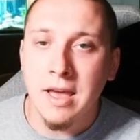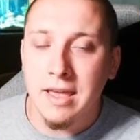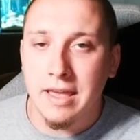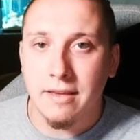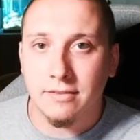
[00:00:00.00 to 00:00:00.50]

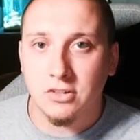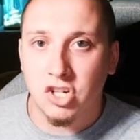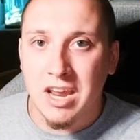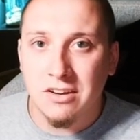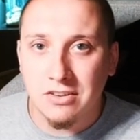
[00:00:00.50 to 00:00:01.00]
is
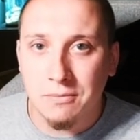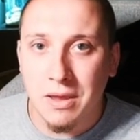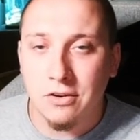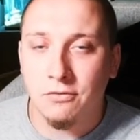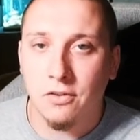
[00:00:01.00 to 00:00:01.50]
changing
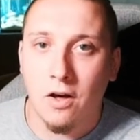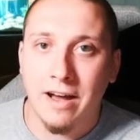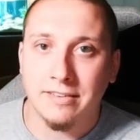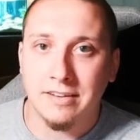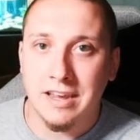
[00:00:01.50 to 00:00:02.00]
pitch
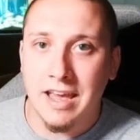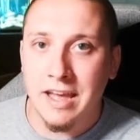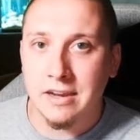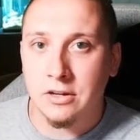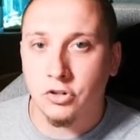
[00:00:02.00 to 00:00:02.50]
velocity
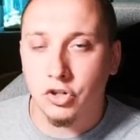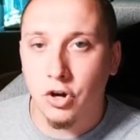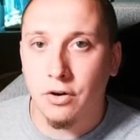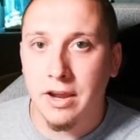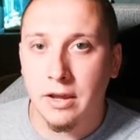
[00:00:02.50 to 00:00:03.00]
and
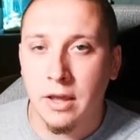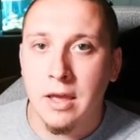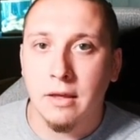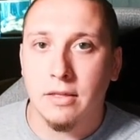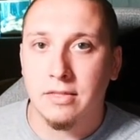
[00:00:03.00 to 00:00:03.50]
ensuring
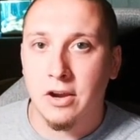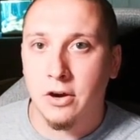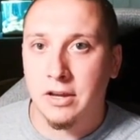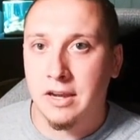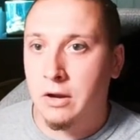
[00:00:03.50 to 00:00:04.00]
that
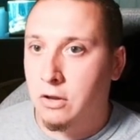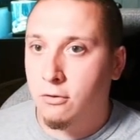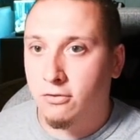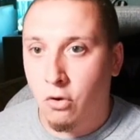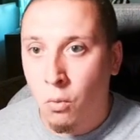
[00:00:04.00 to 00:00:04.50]
they're getting
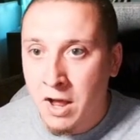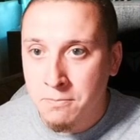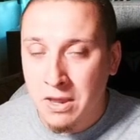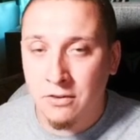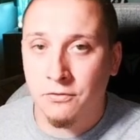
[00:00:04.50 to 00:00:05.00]
used to one
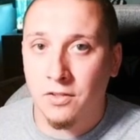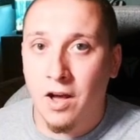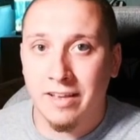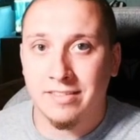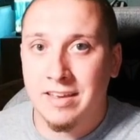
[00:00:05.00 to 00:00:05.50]
pitch
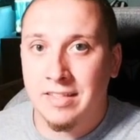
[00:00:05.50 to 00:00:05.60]
velocity,